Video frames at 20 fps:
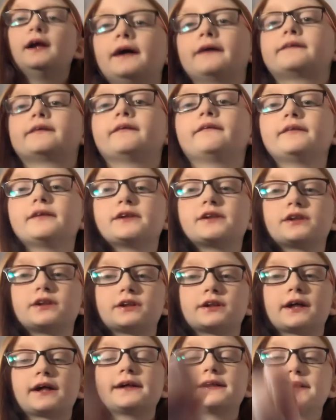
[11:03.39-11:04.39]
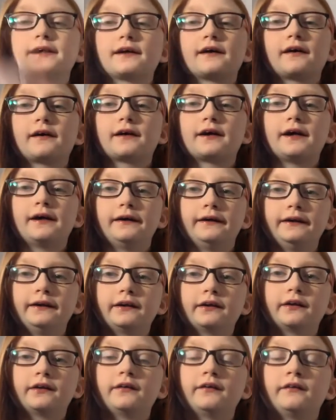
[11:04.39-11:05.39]
Like someone's slicing a
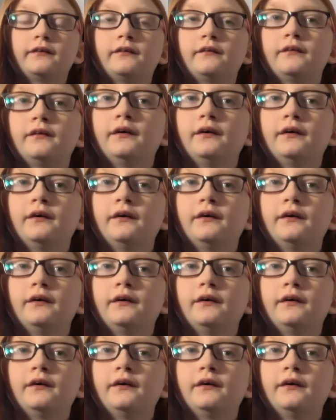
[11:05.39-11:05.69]
cake